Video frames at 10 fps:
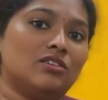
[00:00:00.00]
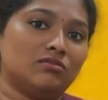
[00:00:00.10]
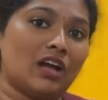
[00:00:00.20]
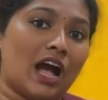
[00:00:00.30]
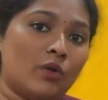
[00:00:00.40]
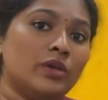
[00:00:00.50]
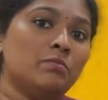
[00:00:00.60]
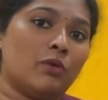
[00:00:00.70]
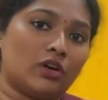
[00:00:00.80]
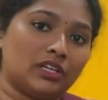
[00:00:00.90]
how
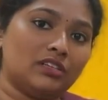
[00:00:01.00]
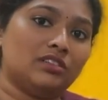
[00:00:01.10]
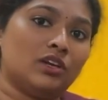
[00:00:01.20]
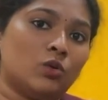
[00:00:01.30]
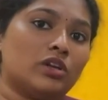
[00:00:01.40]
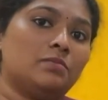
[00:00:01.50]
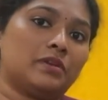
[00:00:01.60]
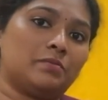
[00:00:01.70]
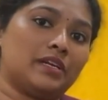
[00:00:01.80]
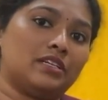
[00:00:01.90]
important the oral
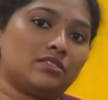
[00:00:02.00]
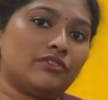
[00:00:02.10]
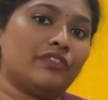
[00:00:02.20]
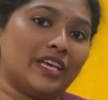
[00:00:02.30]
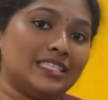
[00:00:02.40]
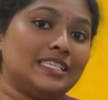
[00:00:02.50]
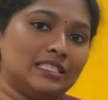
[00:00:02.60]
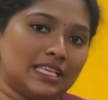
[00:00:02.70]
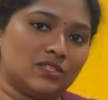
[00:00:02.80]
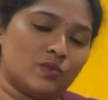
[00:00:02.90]
preparatory phase
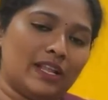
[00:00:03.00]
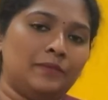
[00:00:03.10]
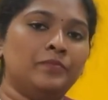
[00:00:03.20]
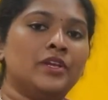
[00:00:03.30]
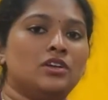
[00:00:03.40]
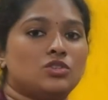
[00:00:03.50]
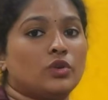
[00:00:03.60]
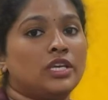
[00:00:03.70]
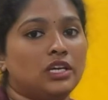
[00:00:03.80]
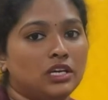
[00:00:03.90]
is as well. So
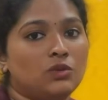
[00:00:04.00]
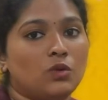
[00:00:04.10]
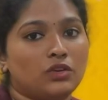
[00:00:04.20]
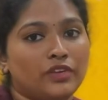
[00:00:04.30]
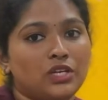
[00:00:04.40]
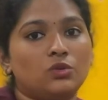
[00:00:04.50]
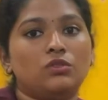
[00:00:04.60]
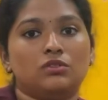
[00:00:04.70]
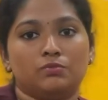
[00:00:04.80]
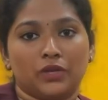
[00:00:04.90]
here what we
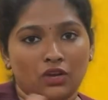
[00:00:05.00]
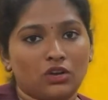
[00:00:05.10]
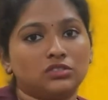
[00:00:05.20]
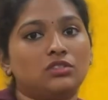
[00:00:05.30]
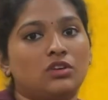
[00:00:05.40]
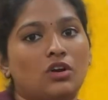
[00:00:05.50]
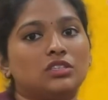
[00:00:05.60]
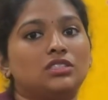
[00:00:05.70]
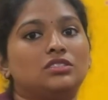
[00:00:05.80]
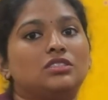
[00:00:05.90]
do, because the
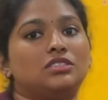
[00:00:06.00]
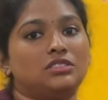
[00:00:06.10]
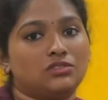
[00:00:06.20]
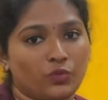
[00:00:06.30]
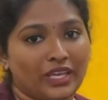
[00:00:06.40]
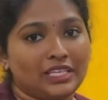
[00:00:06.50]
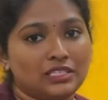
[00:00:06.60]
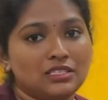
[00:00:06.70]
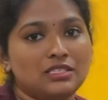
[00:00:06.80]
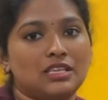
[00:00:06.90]
cause is the
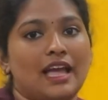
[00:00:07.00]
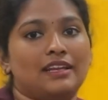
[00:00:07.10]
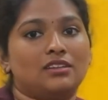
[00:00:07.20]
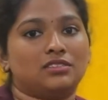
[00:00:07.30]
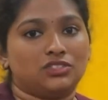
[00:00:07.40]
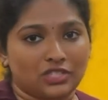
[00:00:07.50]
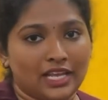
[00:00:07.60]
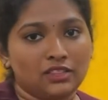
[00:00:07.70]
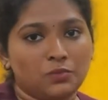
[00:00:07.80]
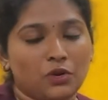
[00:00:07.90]
weakness and a
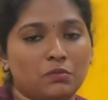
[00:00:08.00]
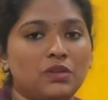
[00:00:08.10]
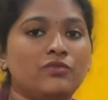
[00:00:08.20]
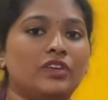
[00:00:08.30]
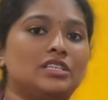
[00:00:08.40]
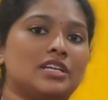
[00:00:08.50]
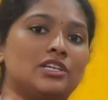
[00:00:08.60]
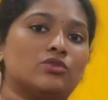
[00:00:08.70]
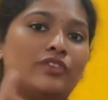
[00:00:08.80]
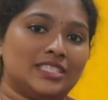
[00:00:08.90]
strength problem, we
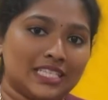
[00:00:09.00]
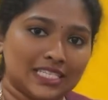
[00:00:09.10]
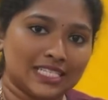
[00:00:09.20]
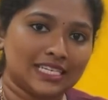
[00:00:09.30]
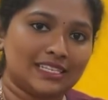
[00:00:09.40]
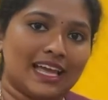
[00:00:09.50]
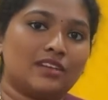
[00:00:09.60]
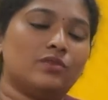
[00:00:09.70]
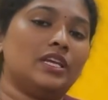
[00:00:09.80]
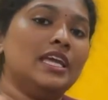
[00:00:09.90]
try to facilitate
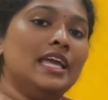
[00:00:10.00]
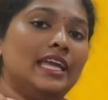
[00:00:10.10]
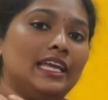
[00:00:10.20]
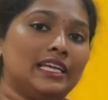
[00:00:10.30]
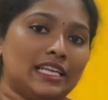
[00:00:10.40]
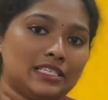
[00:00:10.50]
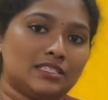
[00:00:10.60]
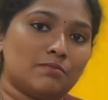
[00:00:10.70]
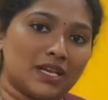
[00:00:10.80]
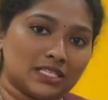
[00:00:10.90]
that. We increase
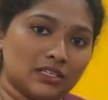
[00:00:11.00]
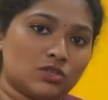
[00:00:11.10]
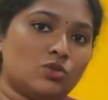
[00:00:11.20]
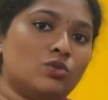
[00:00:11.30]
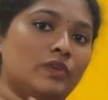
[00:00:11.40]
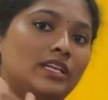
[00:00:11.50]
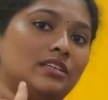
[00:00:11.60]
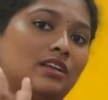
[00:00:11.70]
the muscle tone, we